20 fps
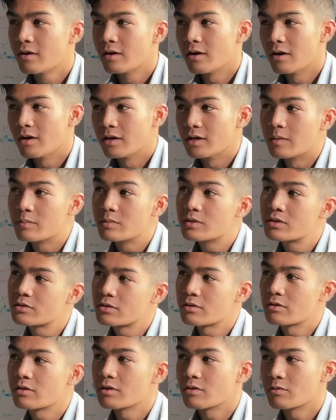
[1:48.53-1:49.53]
and I'm
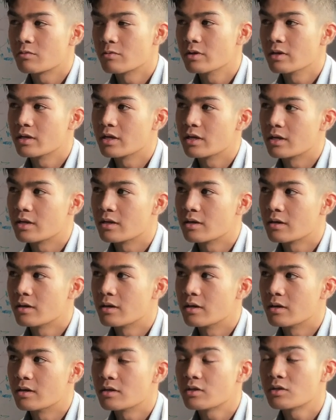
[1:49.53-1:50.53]
sure you really
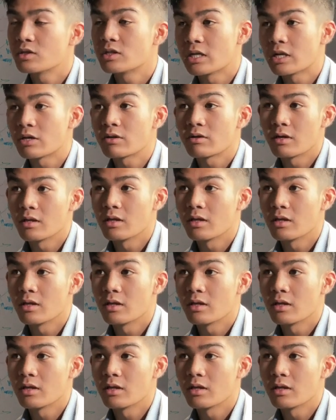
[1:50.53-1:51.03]
share